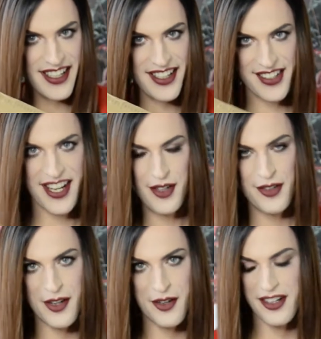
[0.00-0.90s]
this kind of
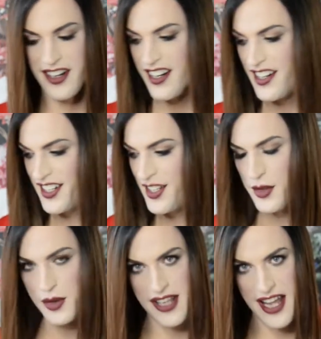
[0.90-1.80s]
outer carton
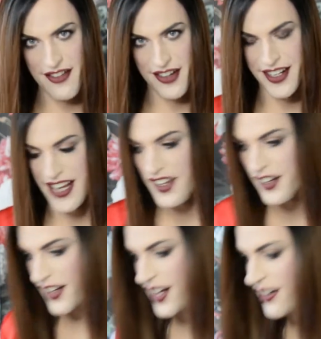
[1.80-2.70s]
you will have
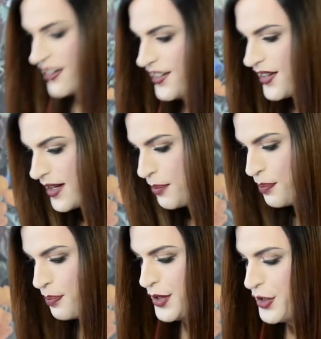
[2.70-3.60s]
another carton,
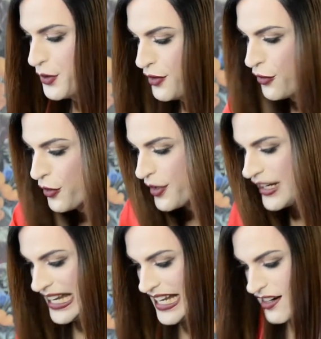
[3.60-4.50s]
a beautiful
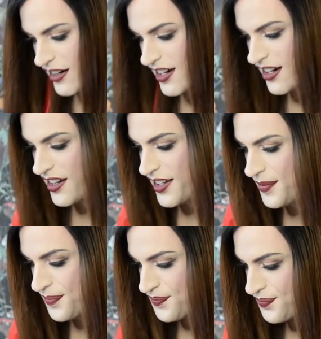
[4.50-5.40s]
inner
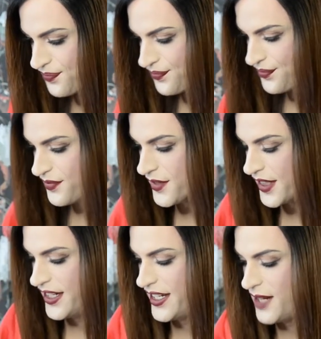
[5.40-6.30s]
carton.
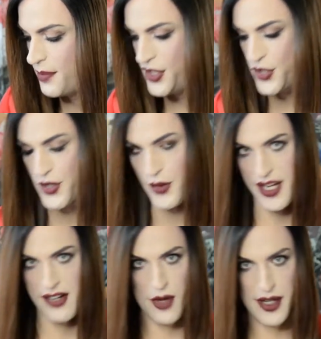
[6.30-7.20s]
Let me show
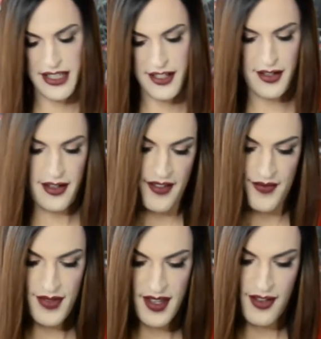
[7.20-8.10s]
that one here
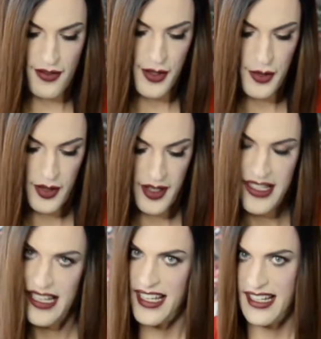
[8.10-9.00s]
for you.
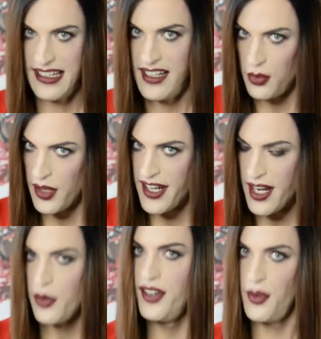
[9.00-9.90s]
This one
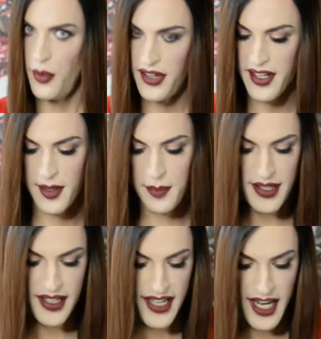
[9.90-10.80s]
now is with the
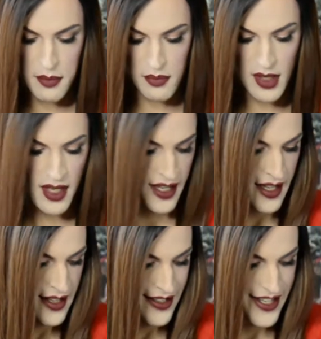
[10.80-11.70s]
company name.
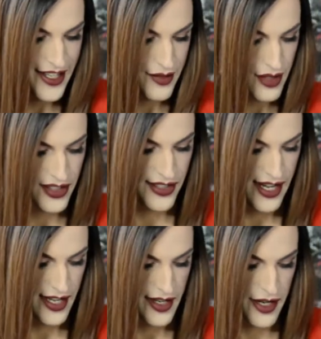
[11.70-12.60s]
It's
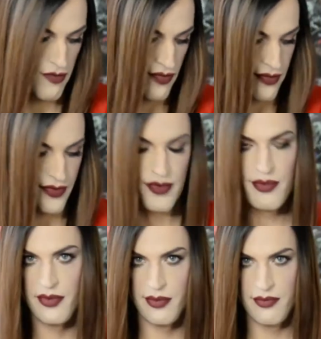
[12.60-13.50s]
like a
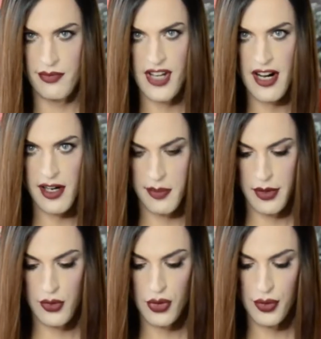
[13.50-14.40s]
dark
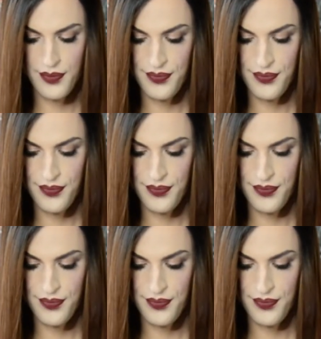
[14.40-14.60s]
blue